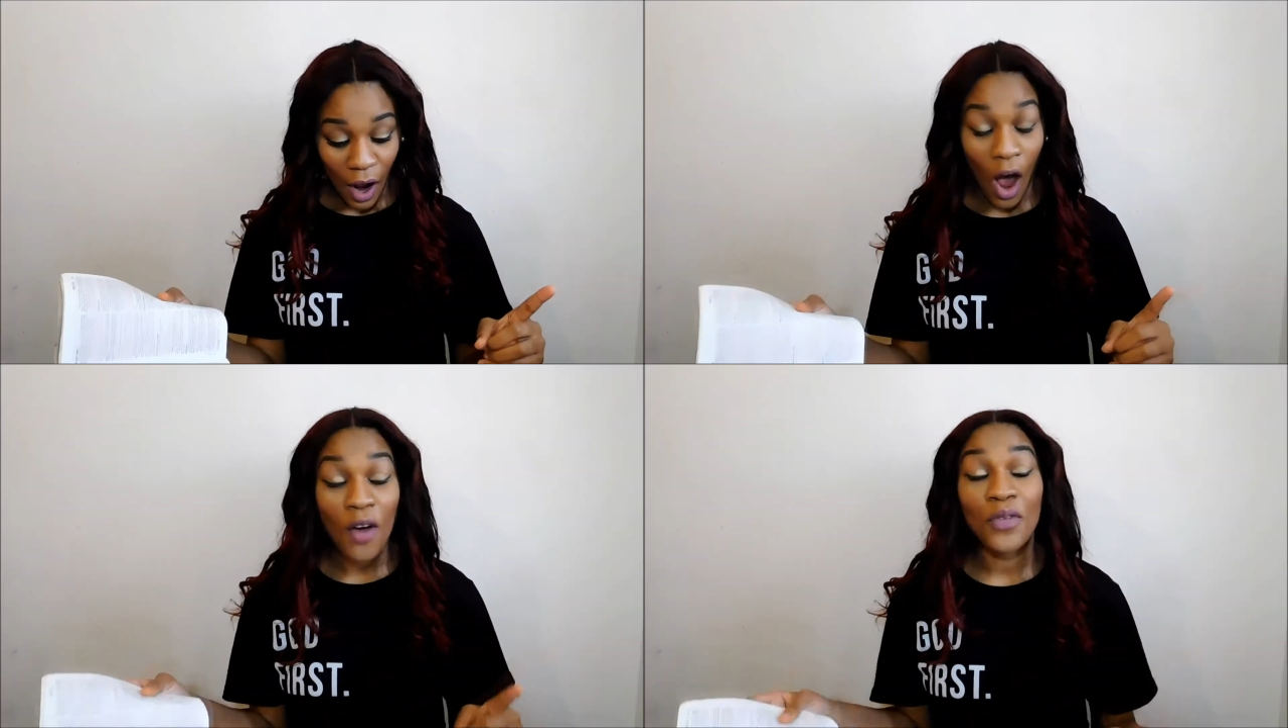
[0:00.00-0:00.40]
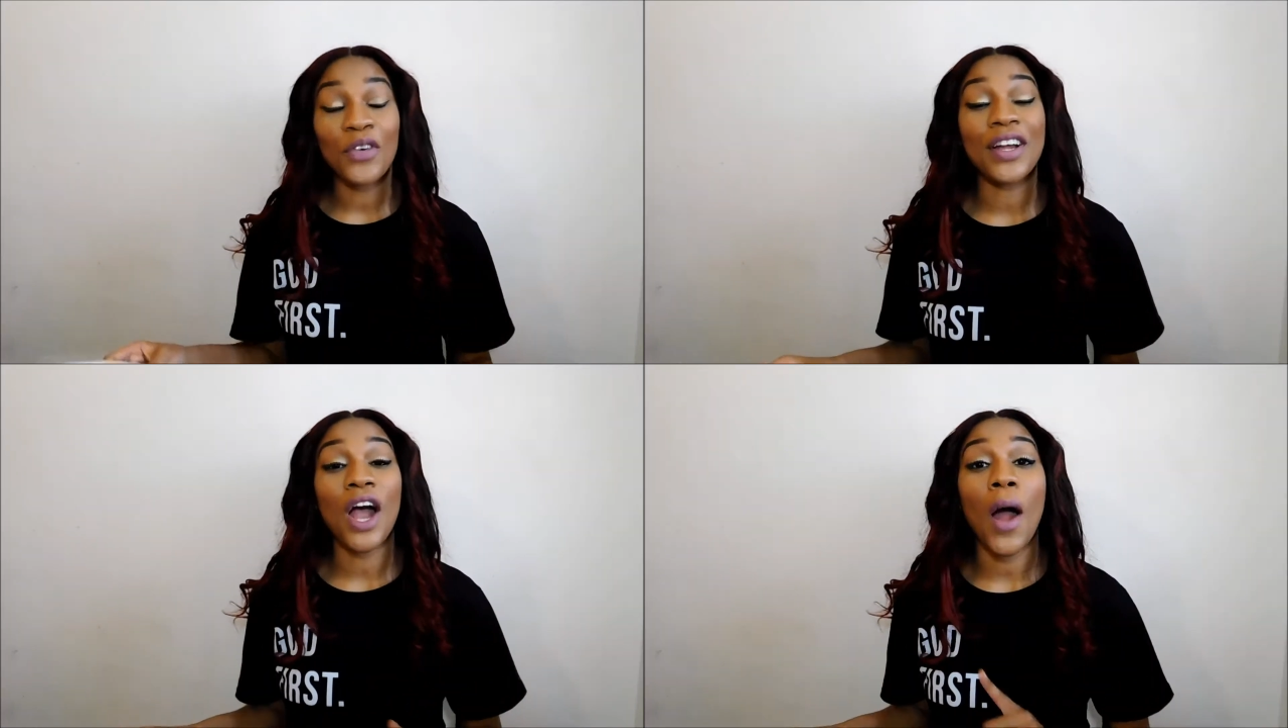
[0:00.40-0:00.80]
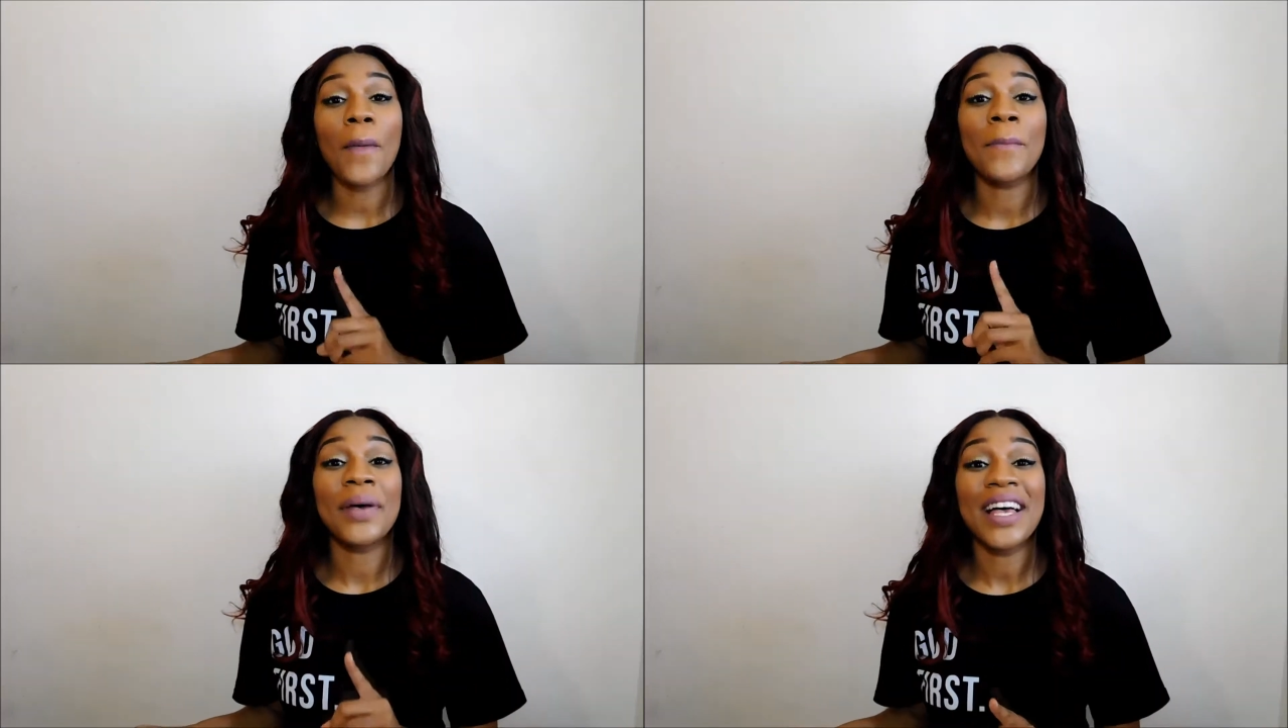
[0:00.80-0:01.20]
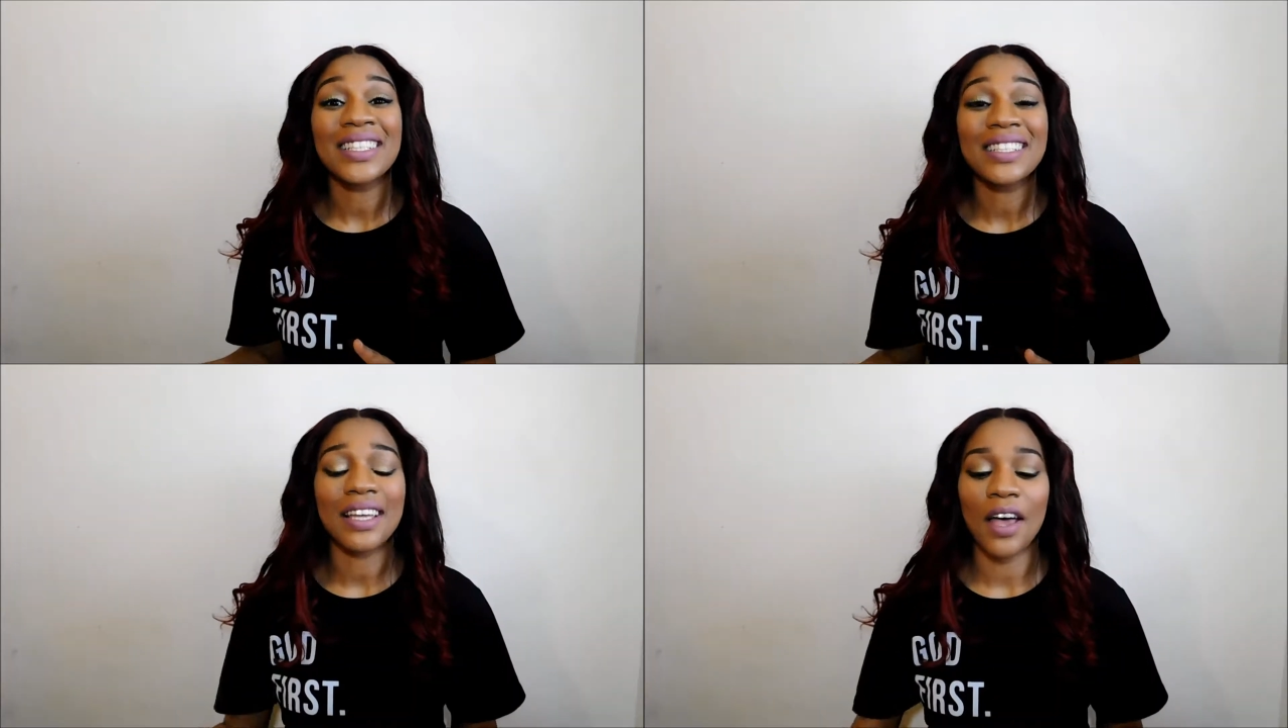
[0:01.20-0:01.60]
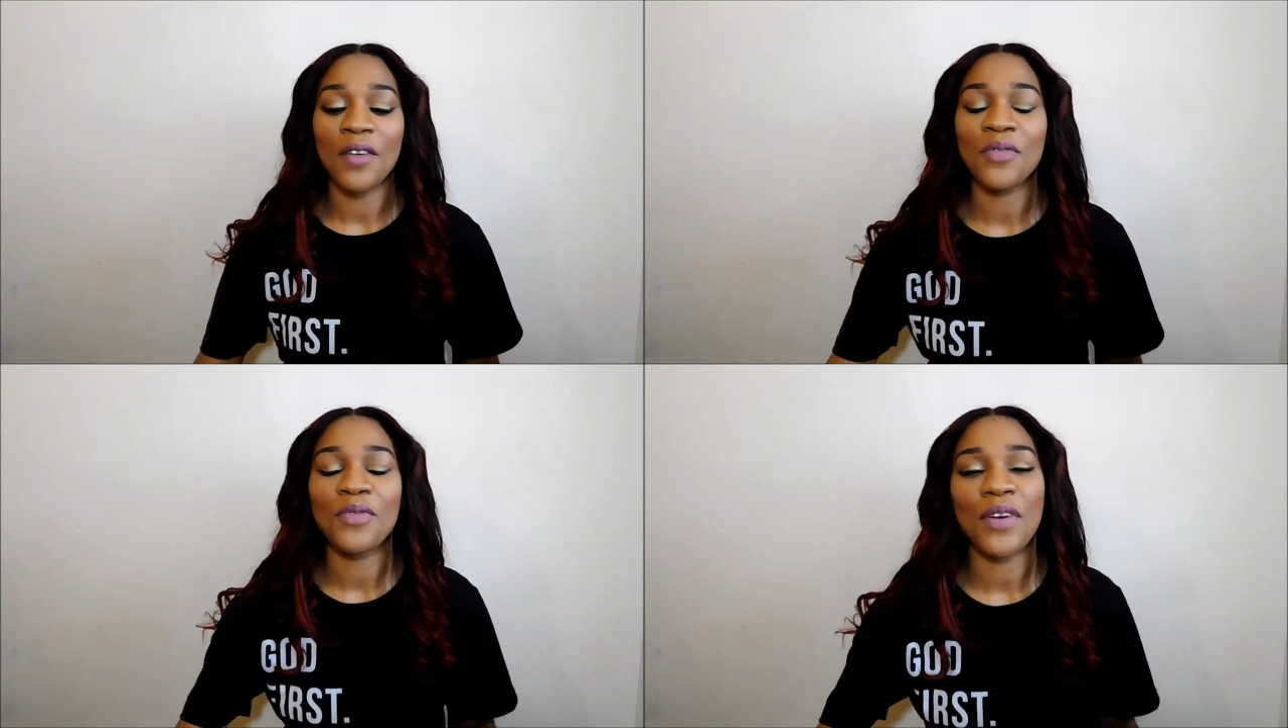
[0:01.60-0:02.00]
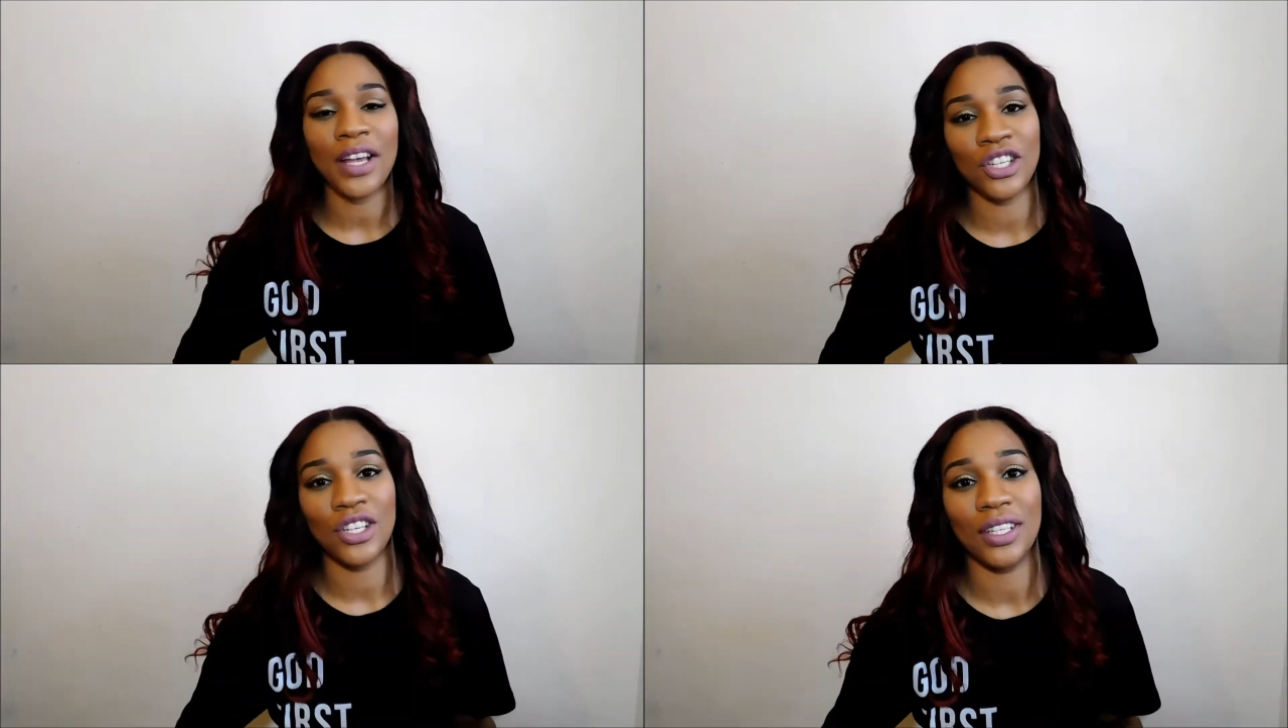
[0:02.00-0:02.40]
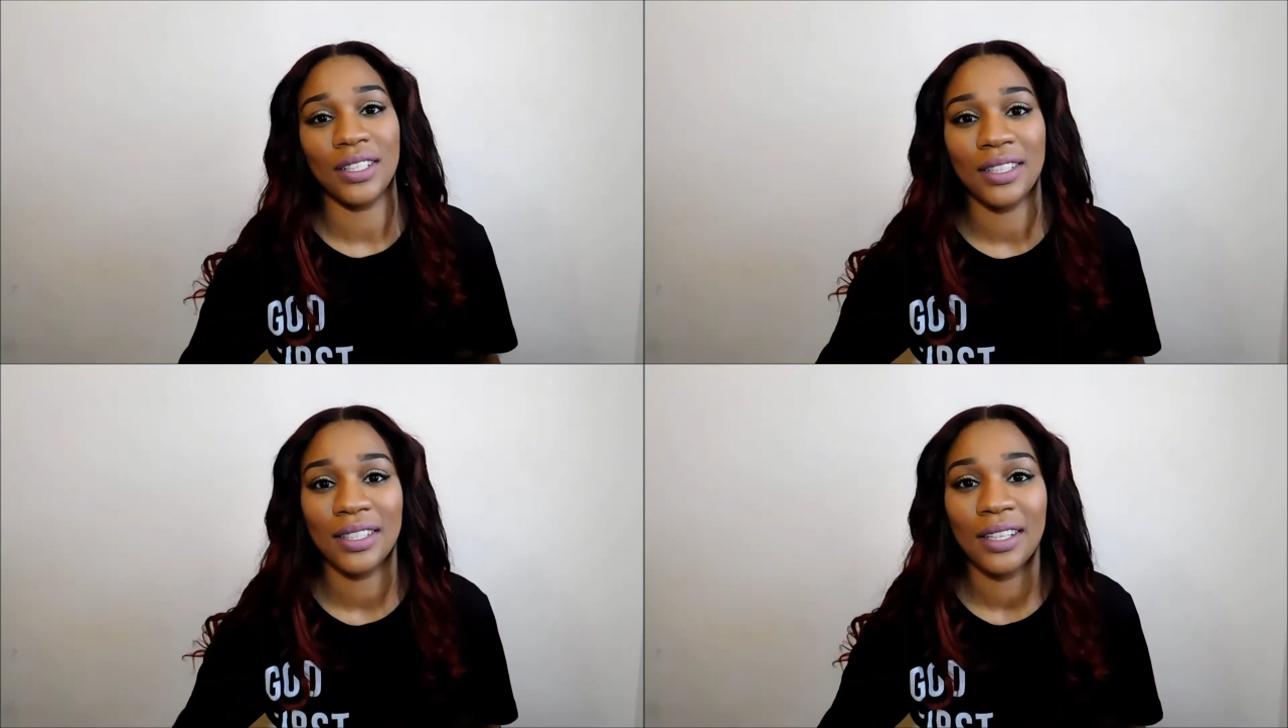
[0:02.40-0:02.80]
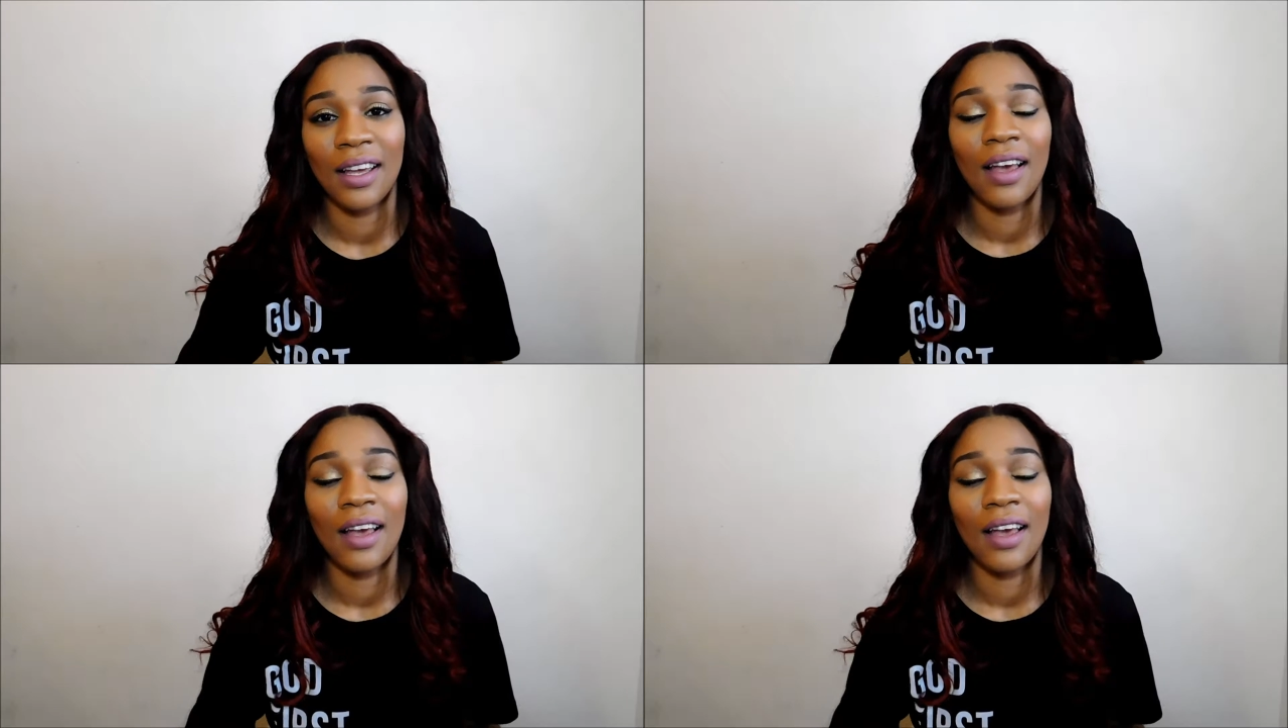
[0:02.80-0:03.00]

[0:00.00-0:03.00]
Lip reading: offering our best affections.